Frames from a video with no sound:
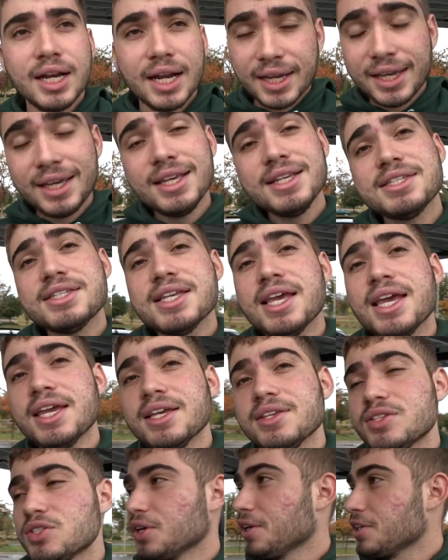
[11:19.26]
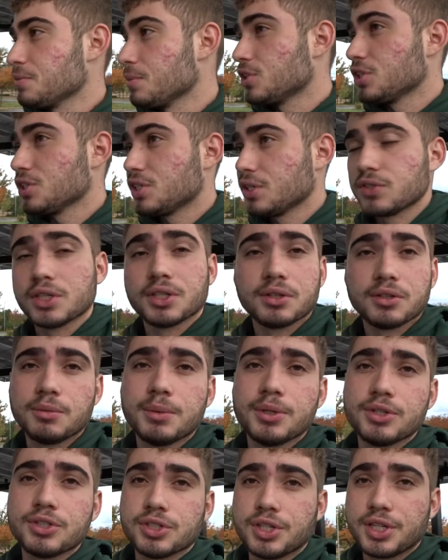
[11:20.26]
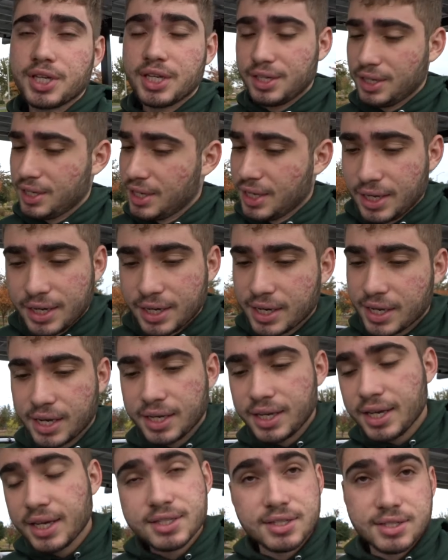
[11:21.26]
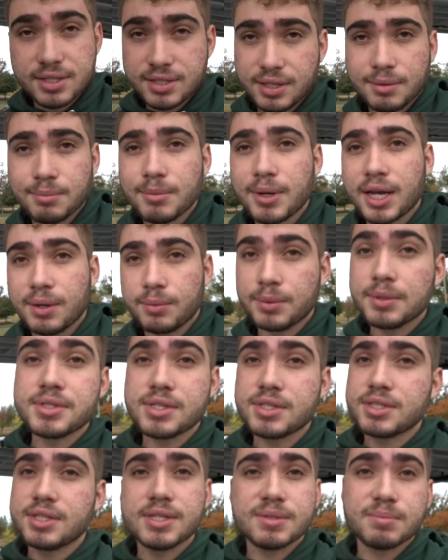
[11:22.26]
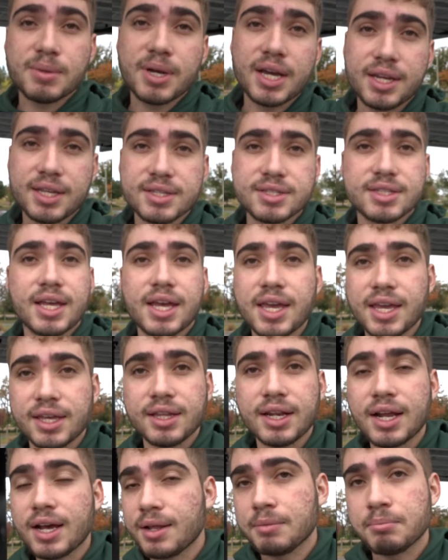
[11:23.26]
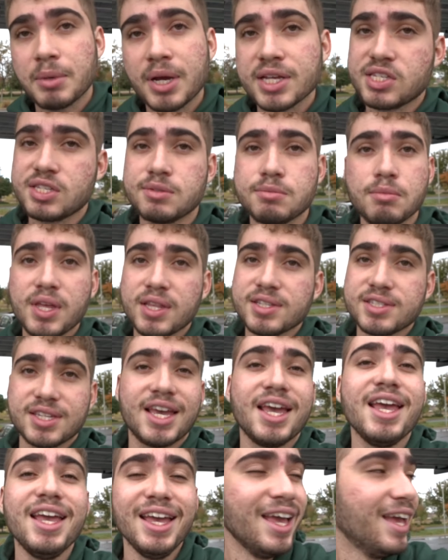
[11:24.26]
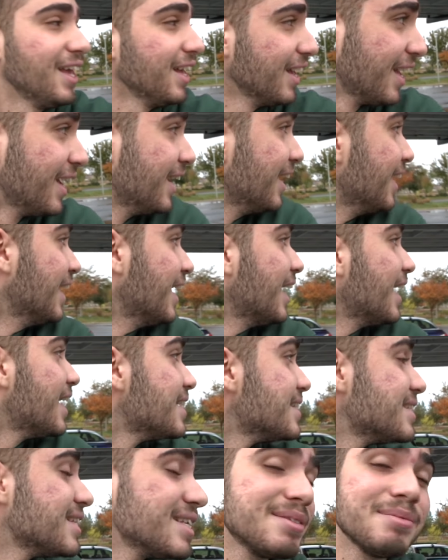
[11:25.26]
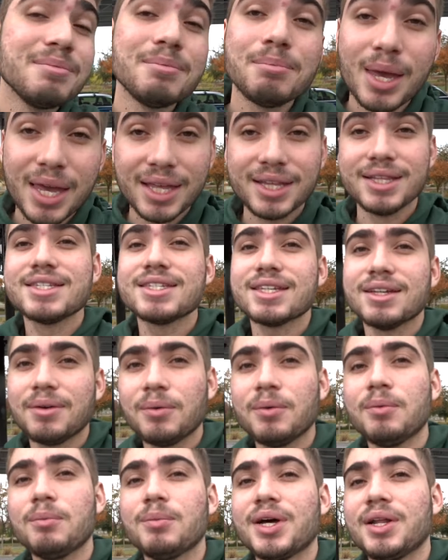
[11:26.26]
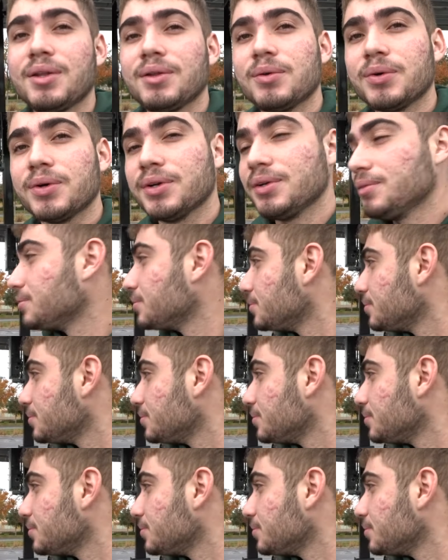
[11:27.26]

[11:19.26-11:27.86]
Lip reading: Like, he's saying his transmission shifts a little bit jerky. Nah, he hasn't seen mine. Once he sees mine, he's like, nah, mine's just mint. His is mint. Oh my lord.